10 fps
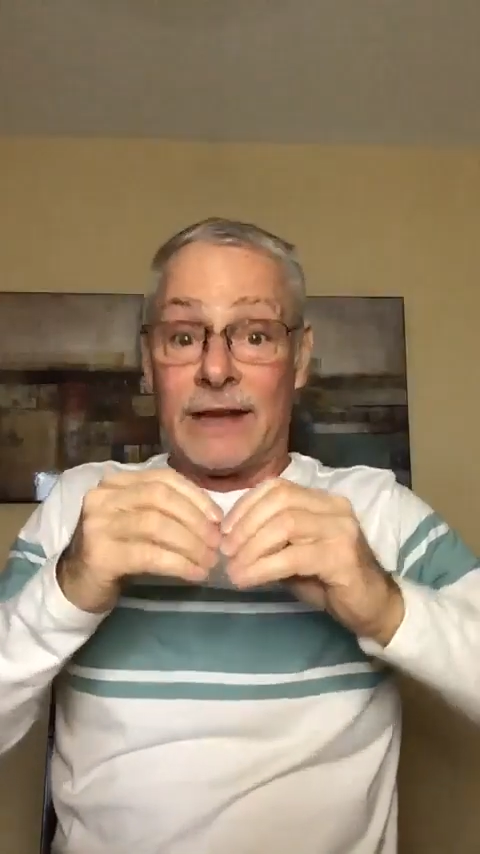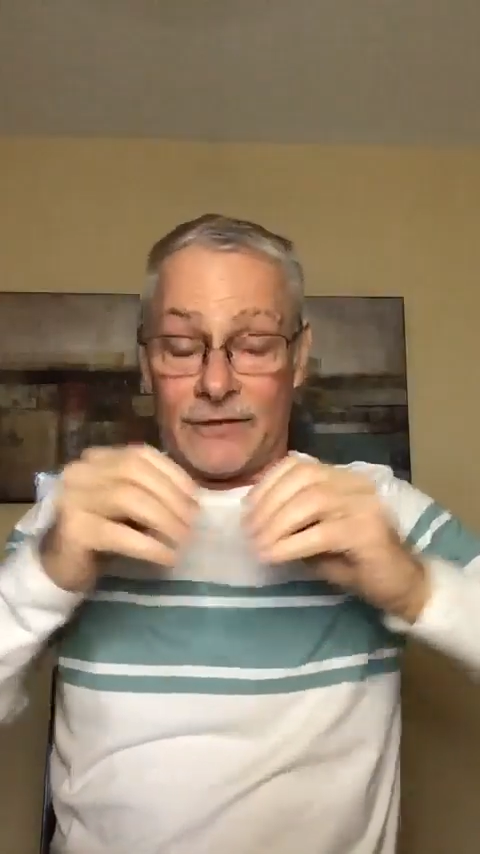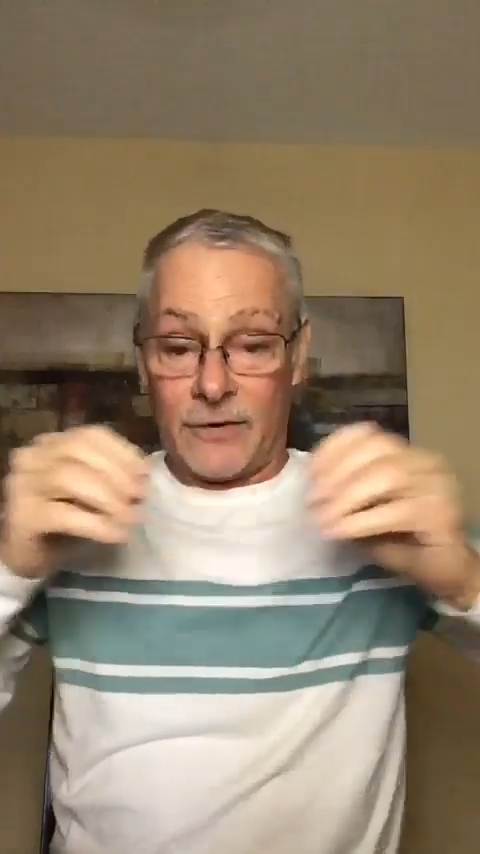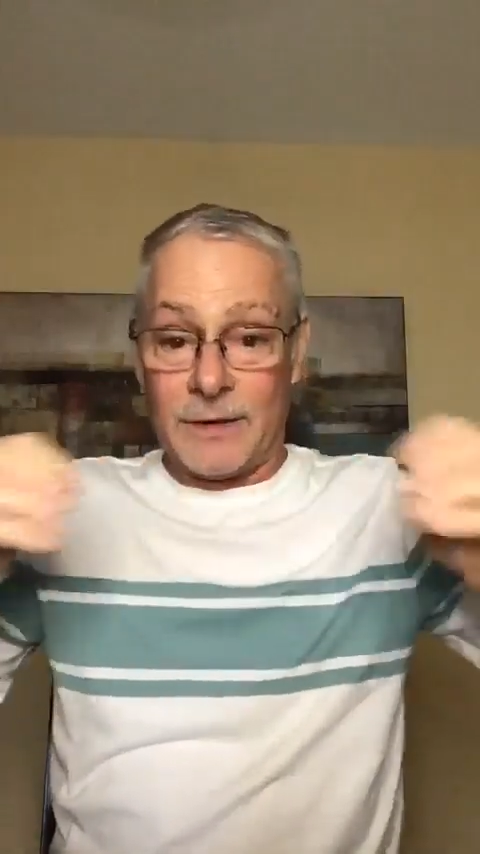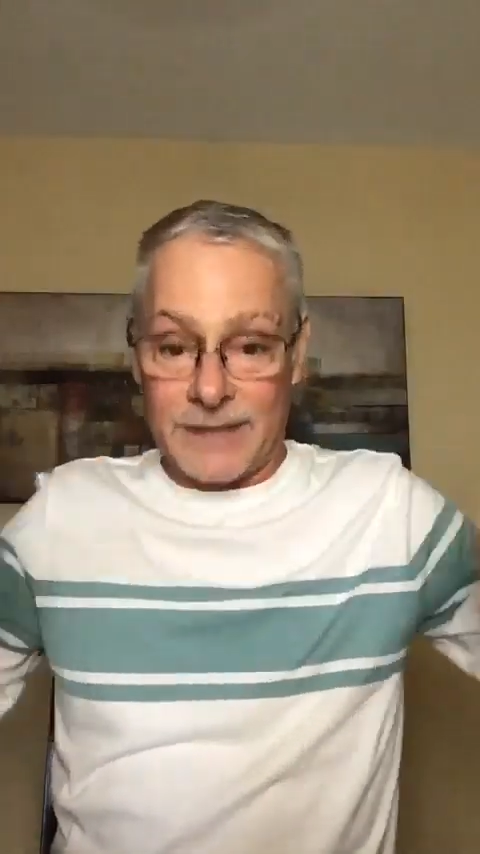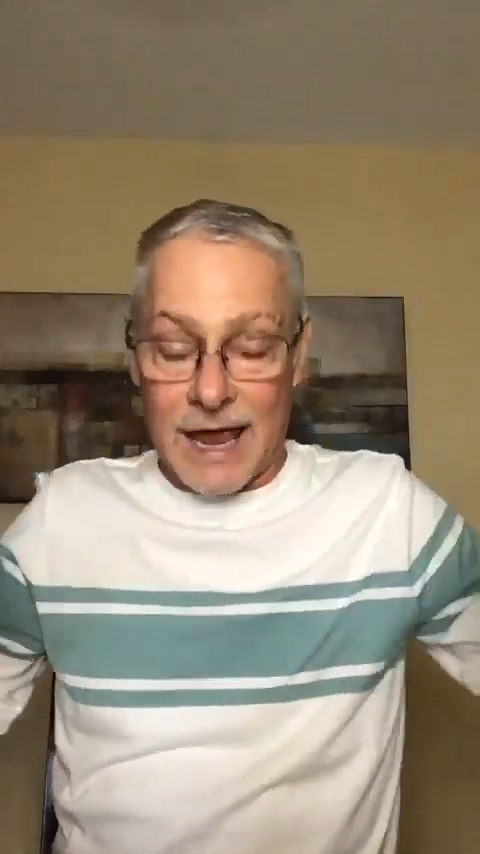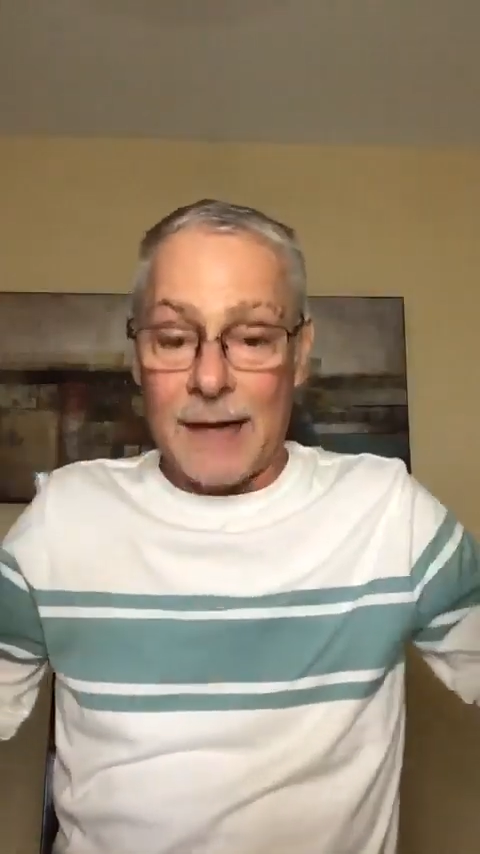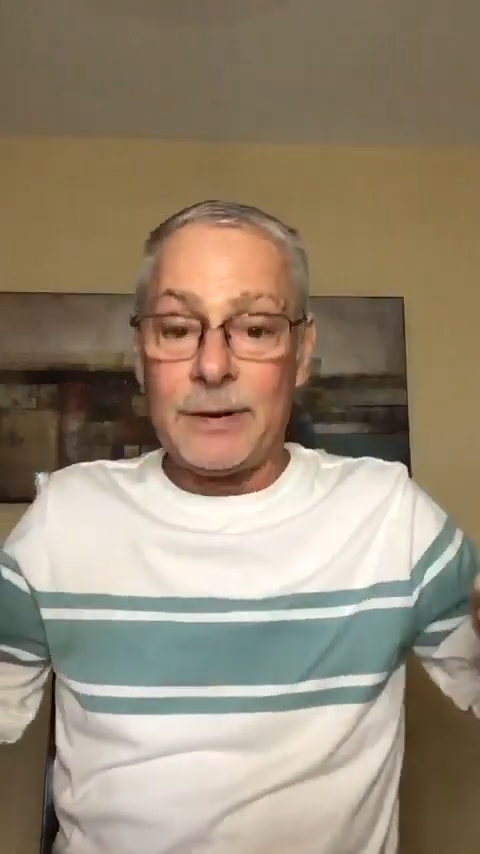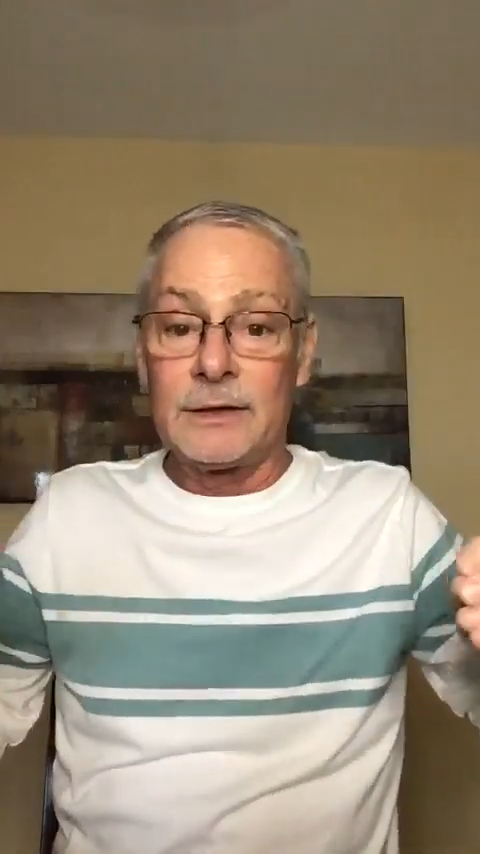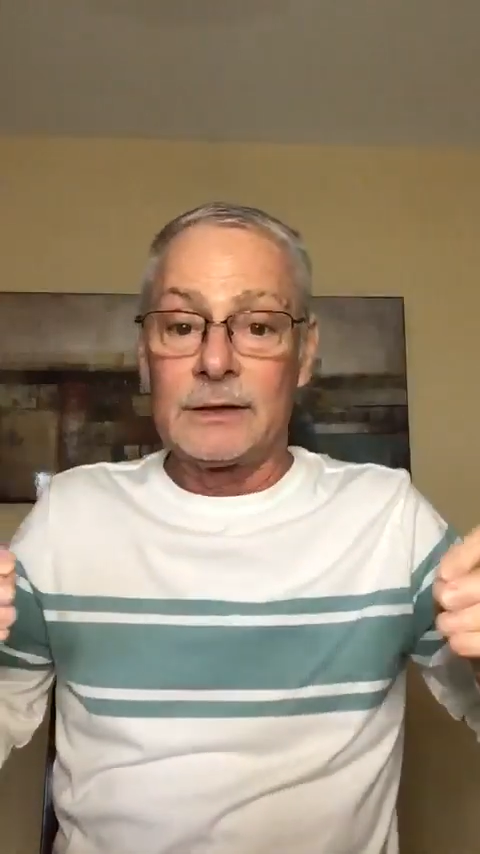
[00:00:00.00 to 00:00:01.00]
if you get it from the
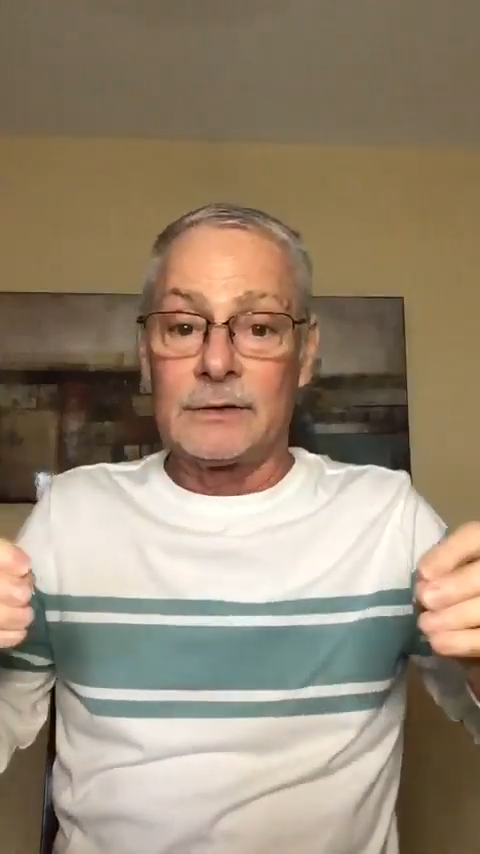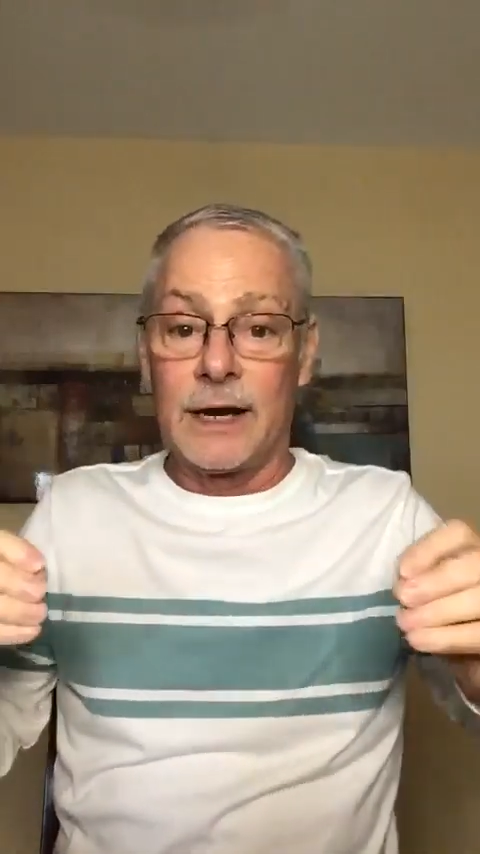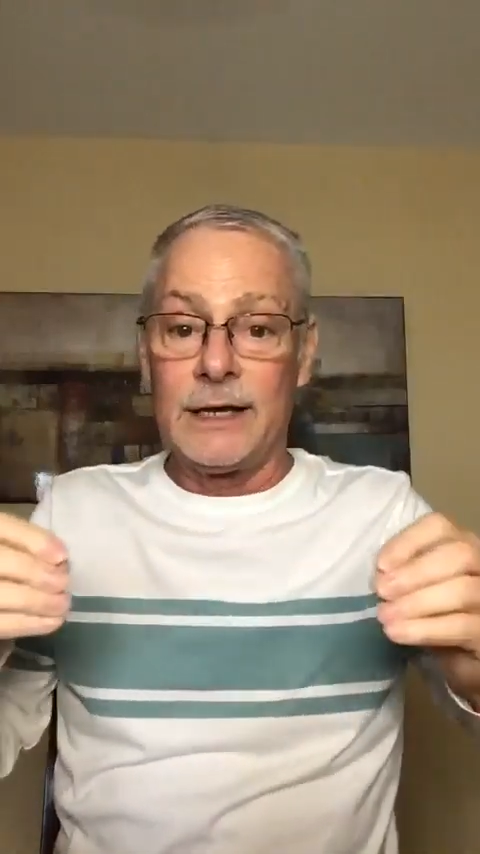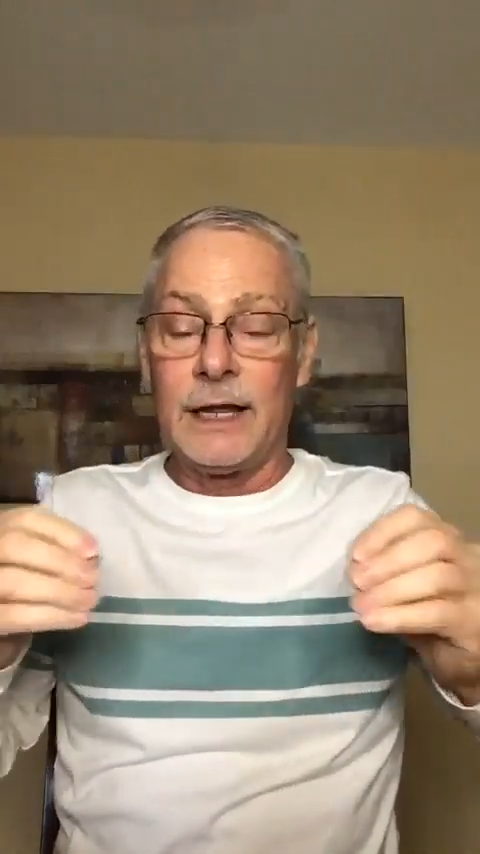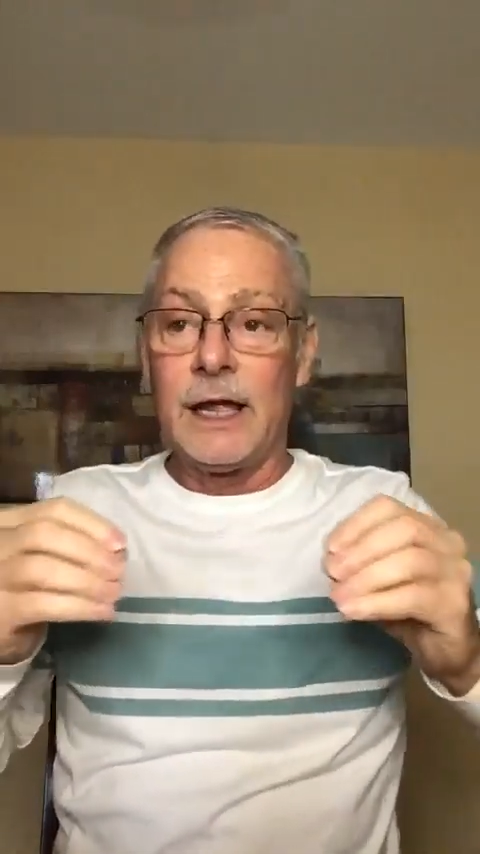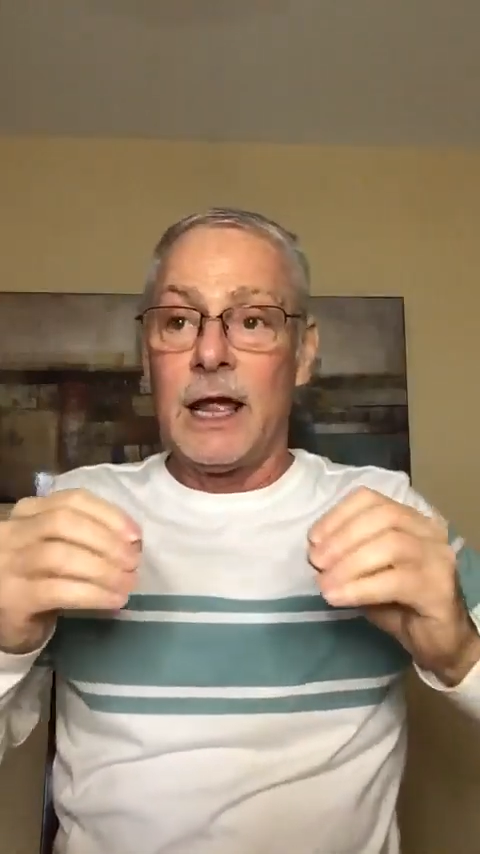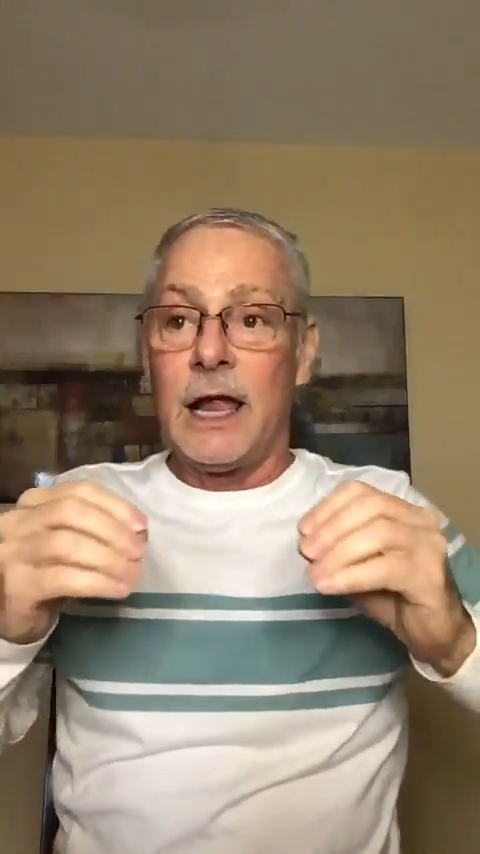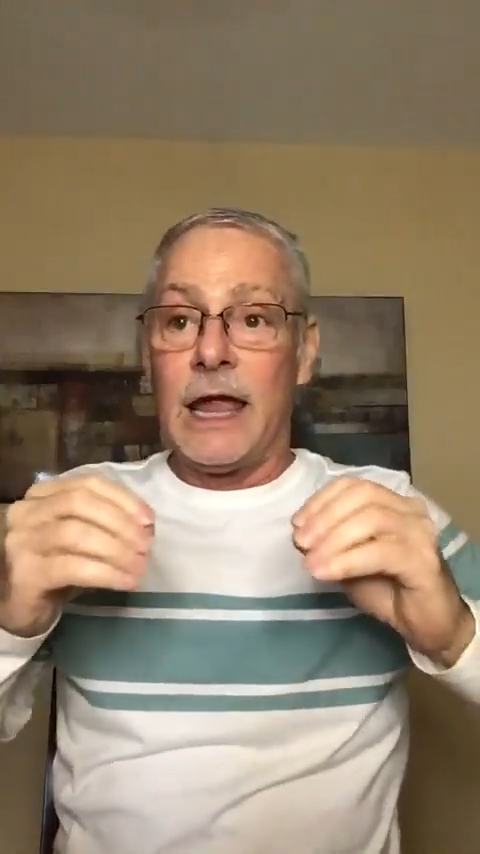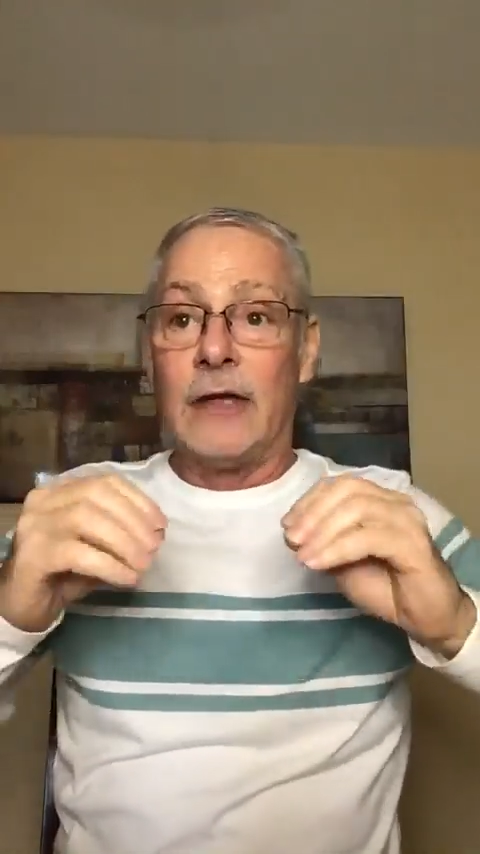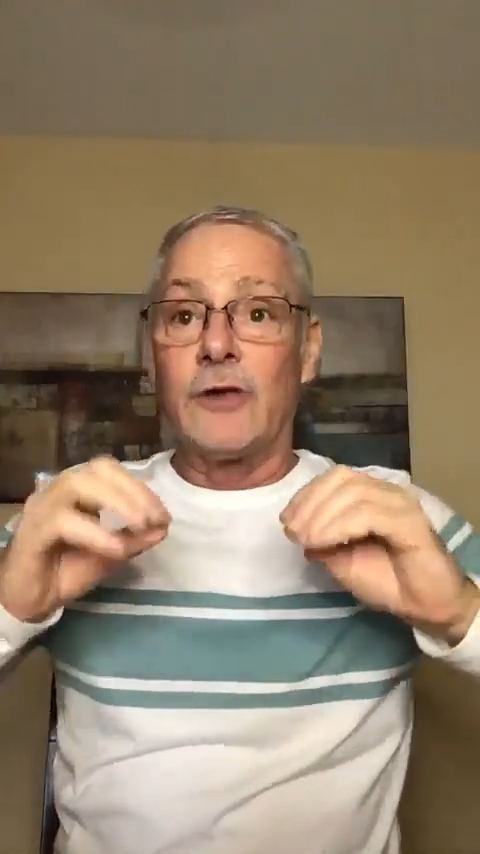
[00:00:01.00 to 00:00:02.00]
tap, right,